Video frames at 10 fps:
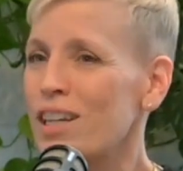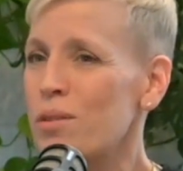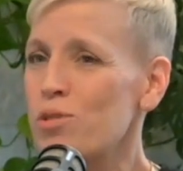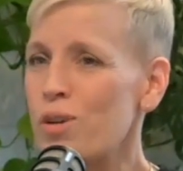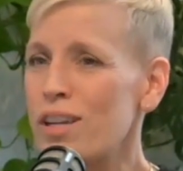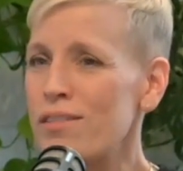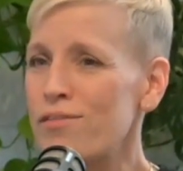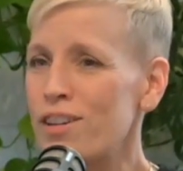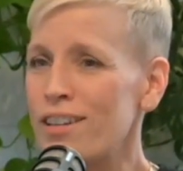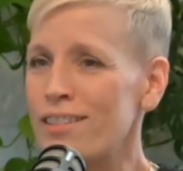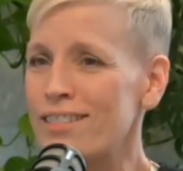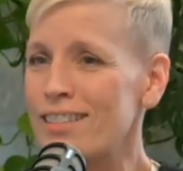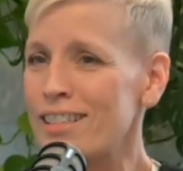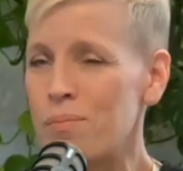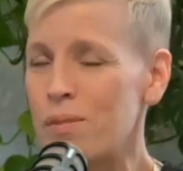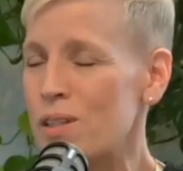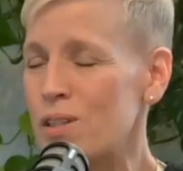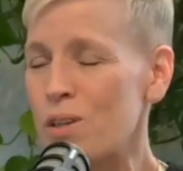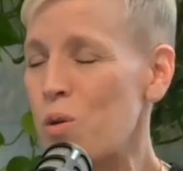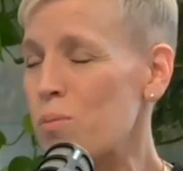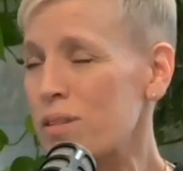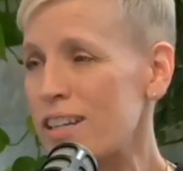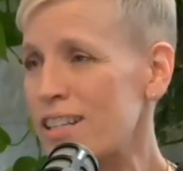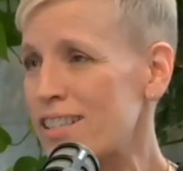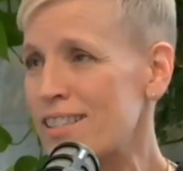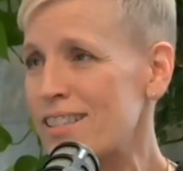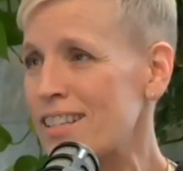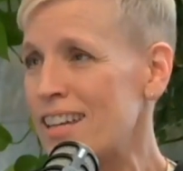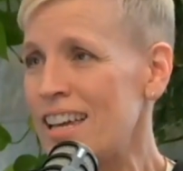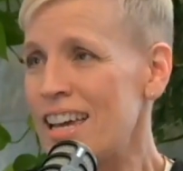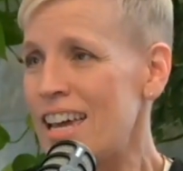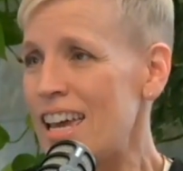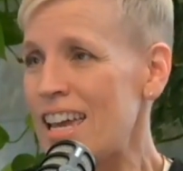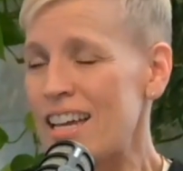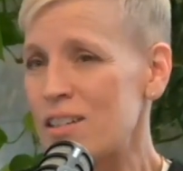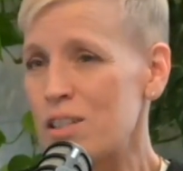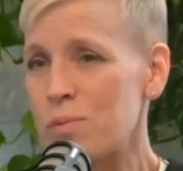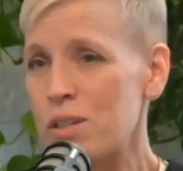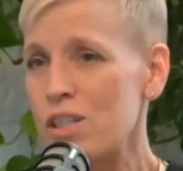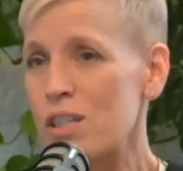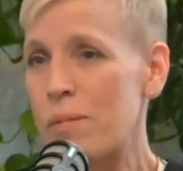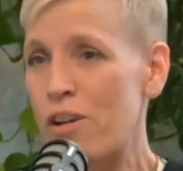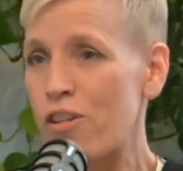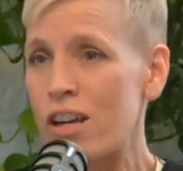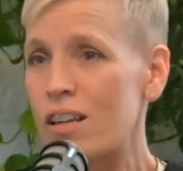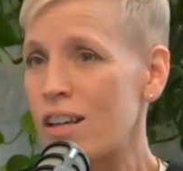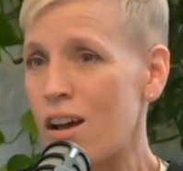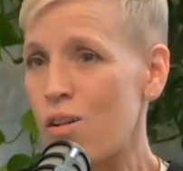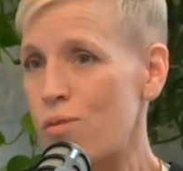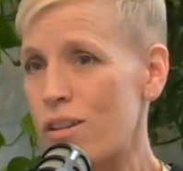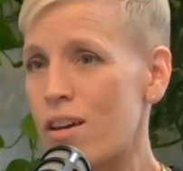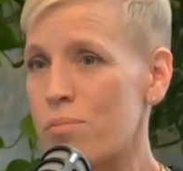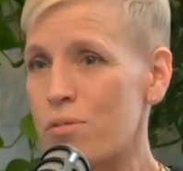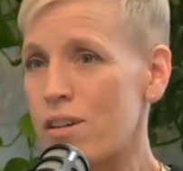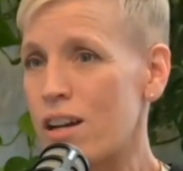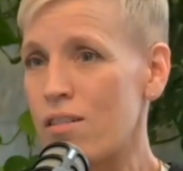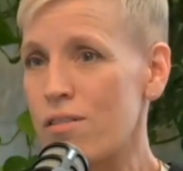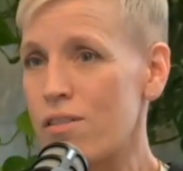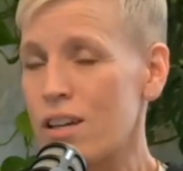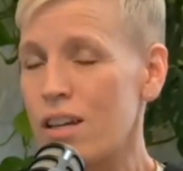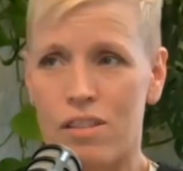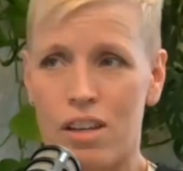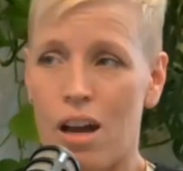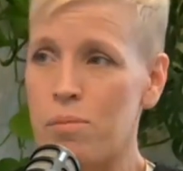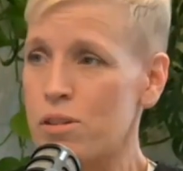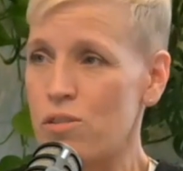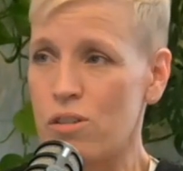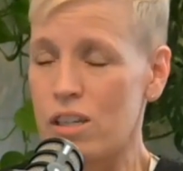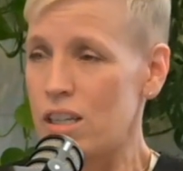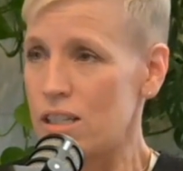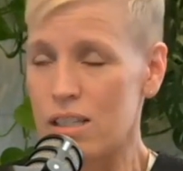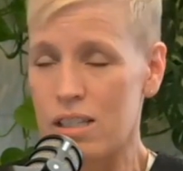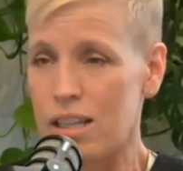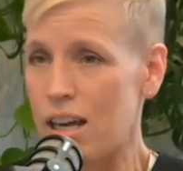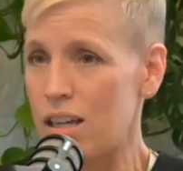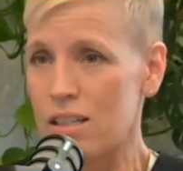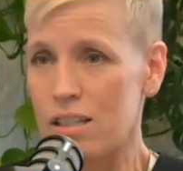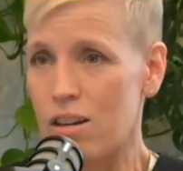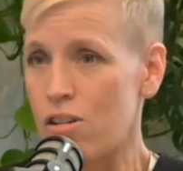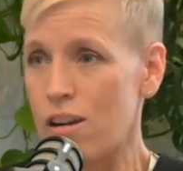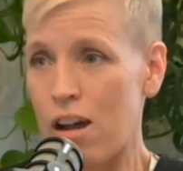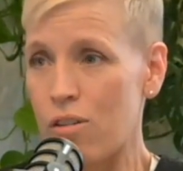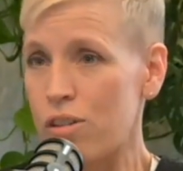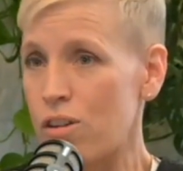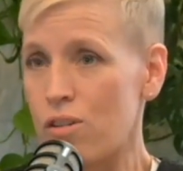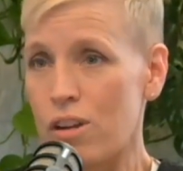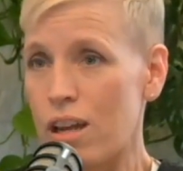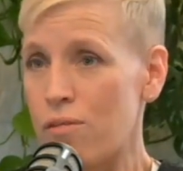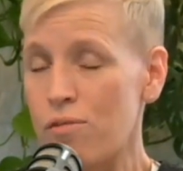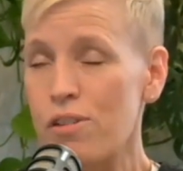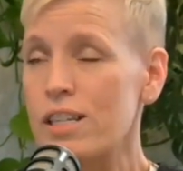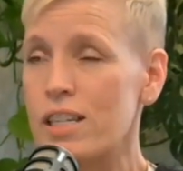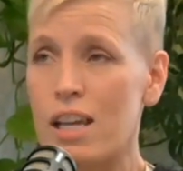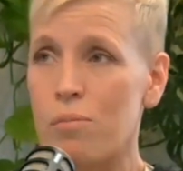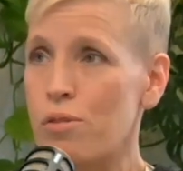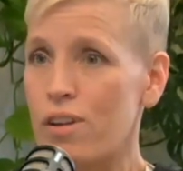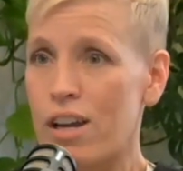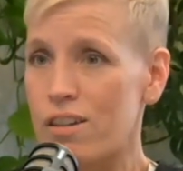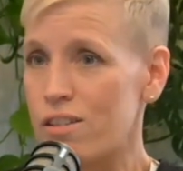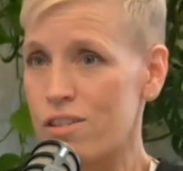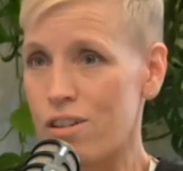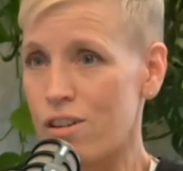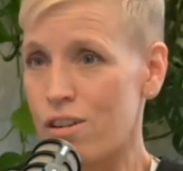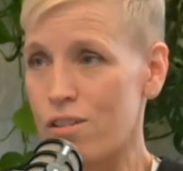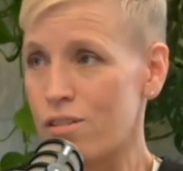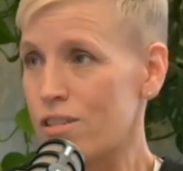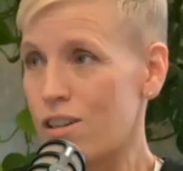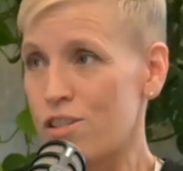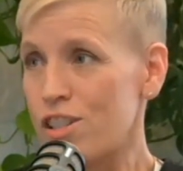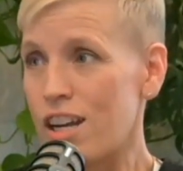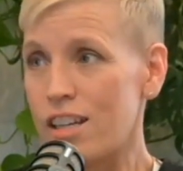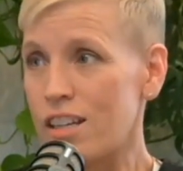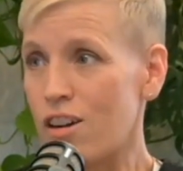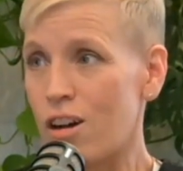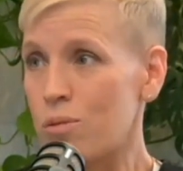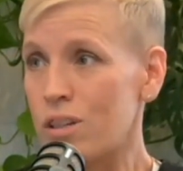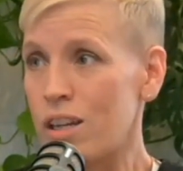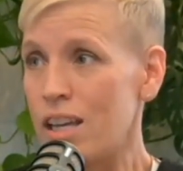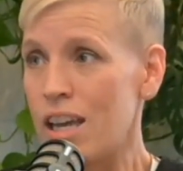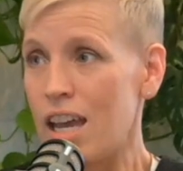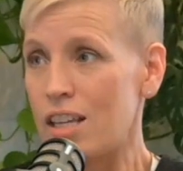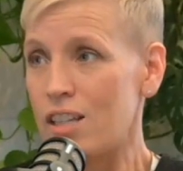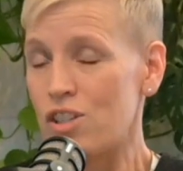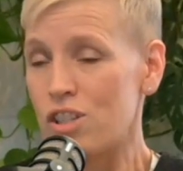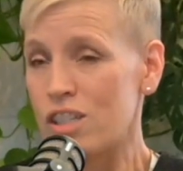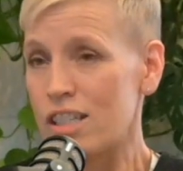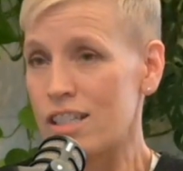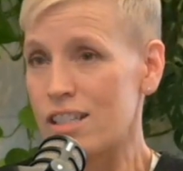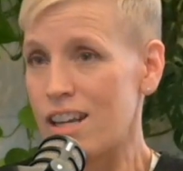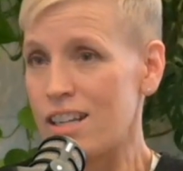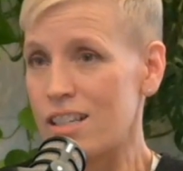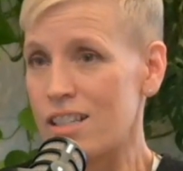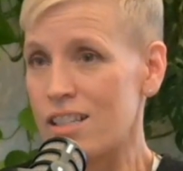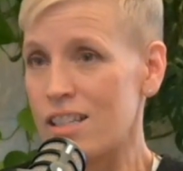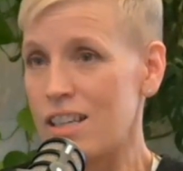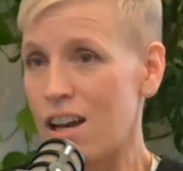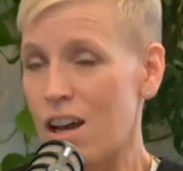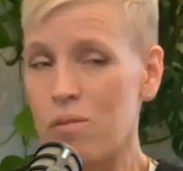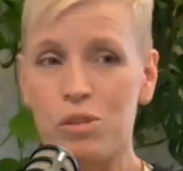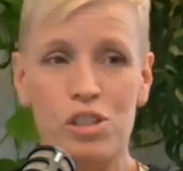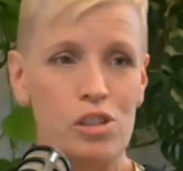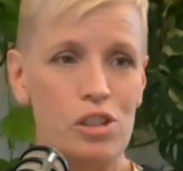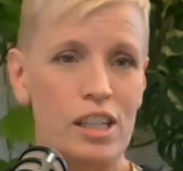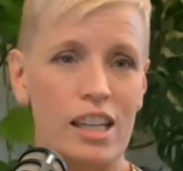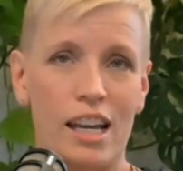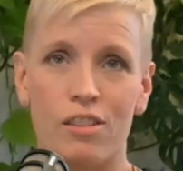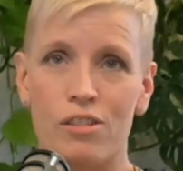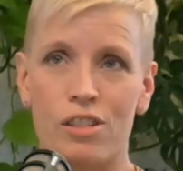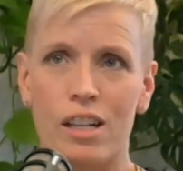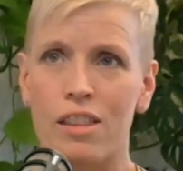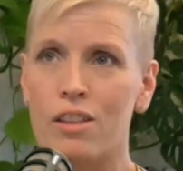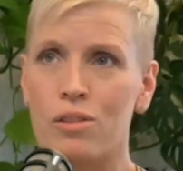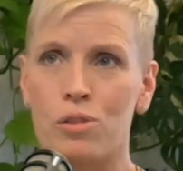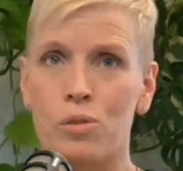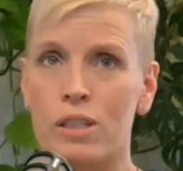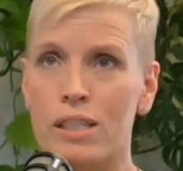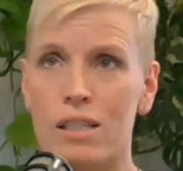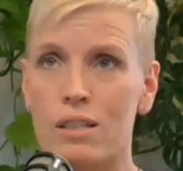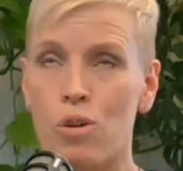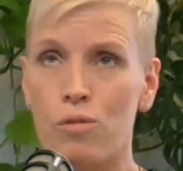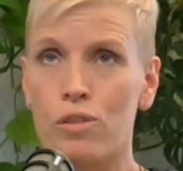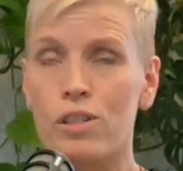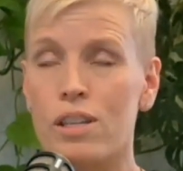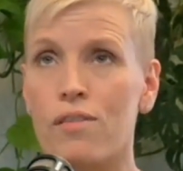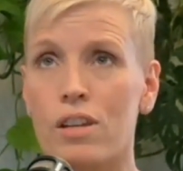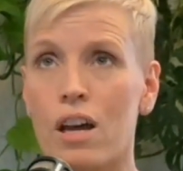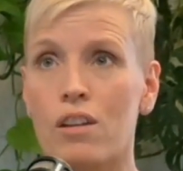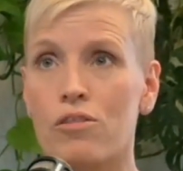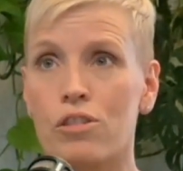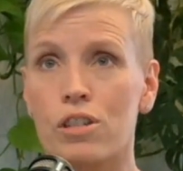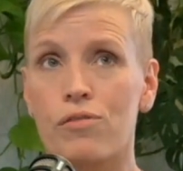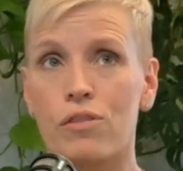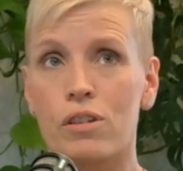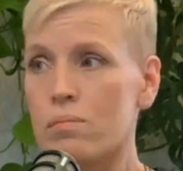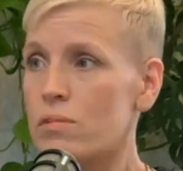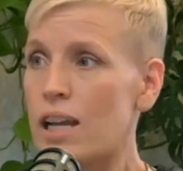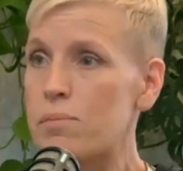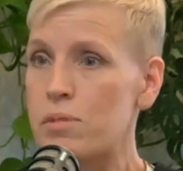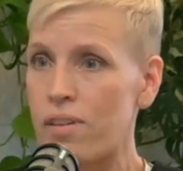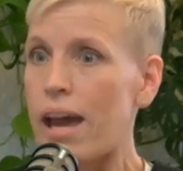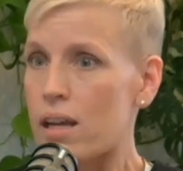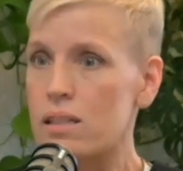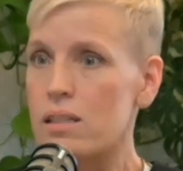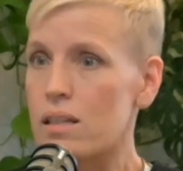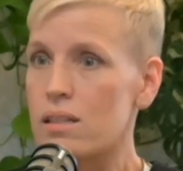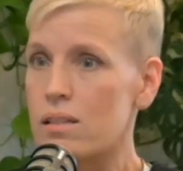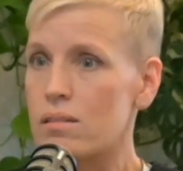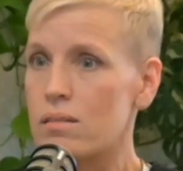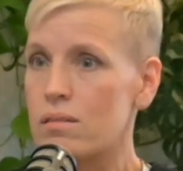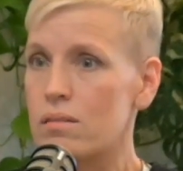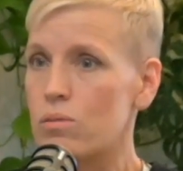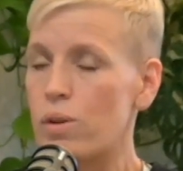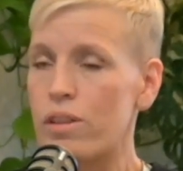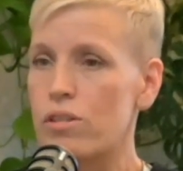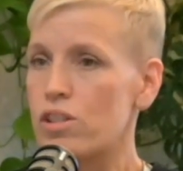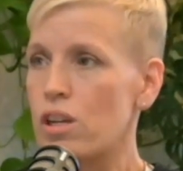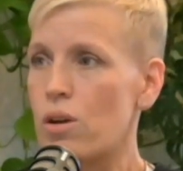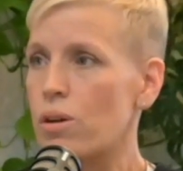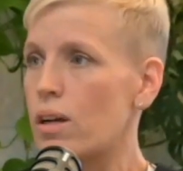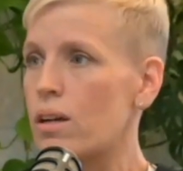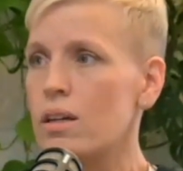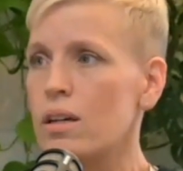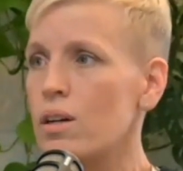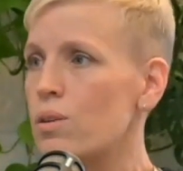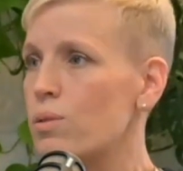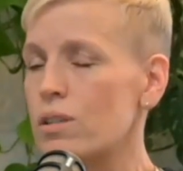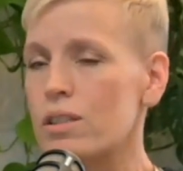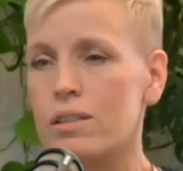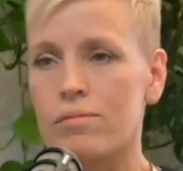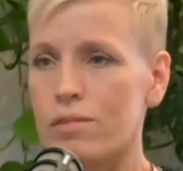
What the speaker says: Come join the fun. It's going places. And especially marrying now with Upper Health, the opportunities that are out there, everyday providers are signing on. And it's just exciting to see how, I was just looking at theirs, and I think there's only over 700 different types of access, whether it's yoga or,